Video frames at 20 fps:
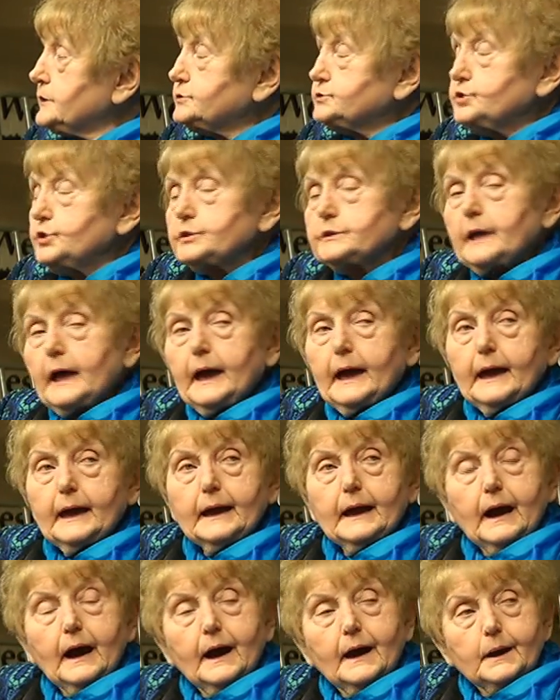
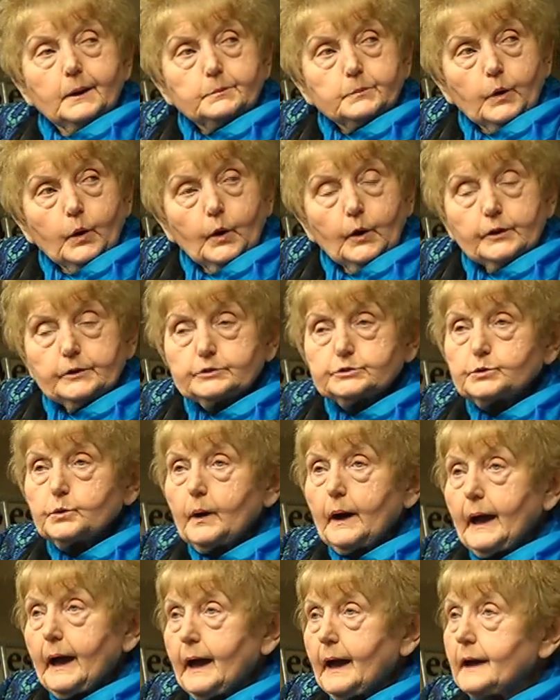Today, I am going to
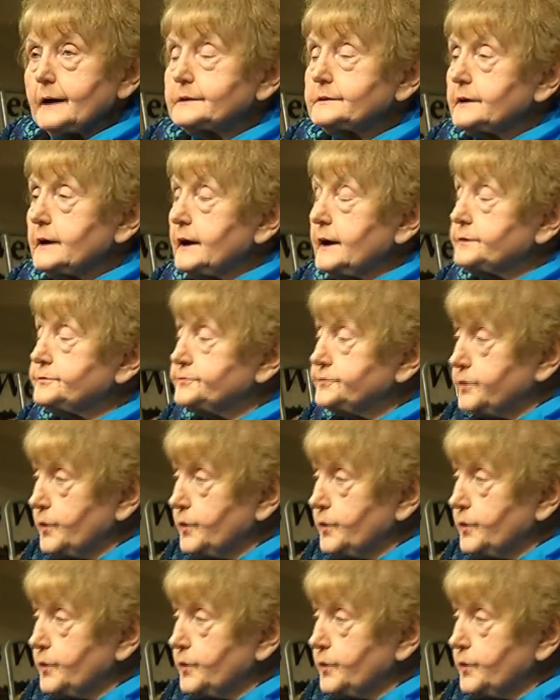add a